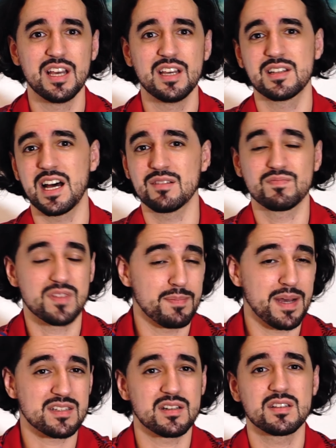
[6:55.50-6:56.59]
Now, the
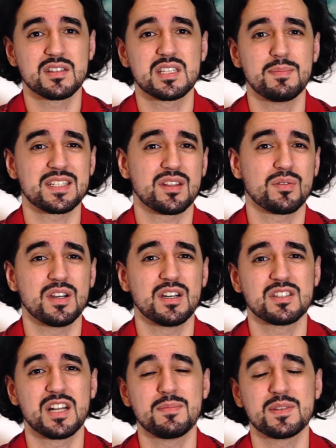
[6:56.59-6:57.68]
bezel on the Seamaster
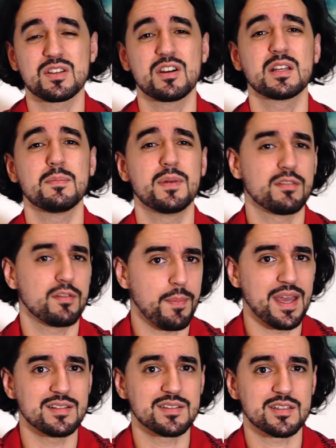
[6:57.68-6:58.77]
300M is already a bit of a
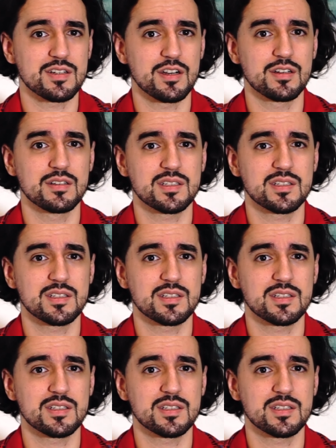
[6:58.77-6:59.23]
pain to turn,